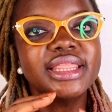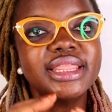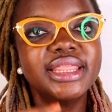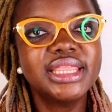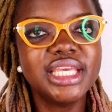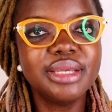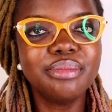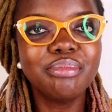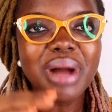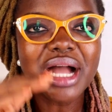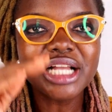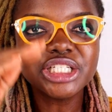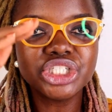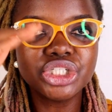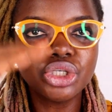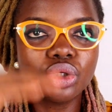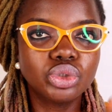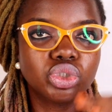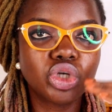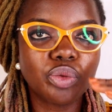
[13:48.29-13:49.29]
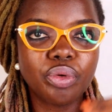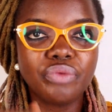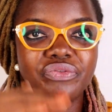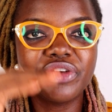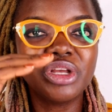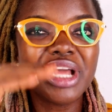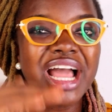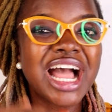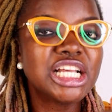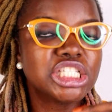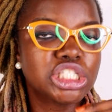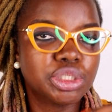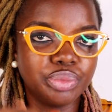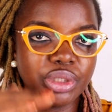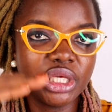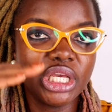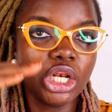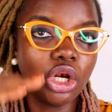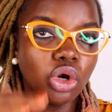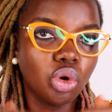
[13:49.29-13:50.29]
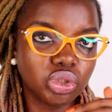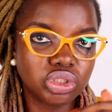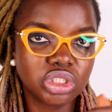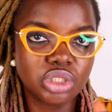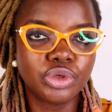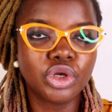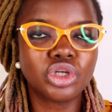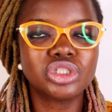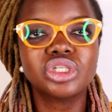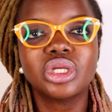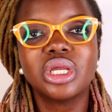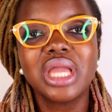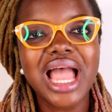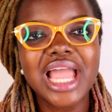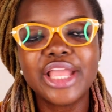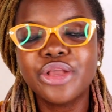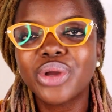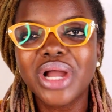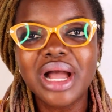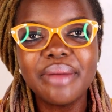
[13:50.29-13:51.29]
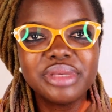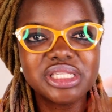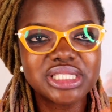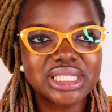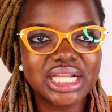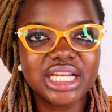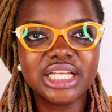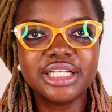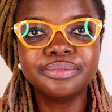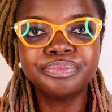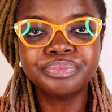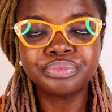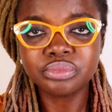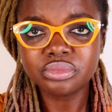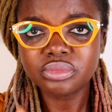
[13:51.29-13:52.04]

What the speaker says: the margin on top of it has to be a lot, because you can't be selling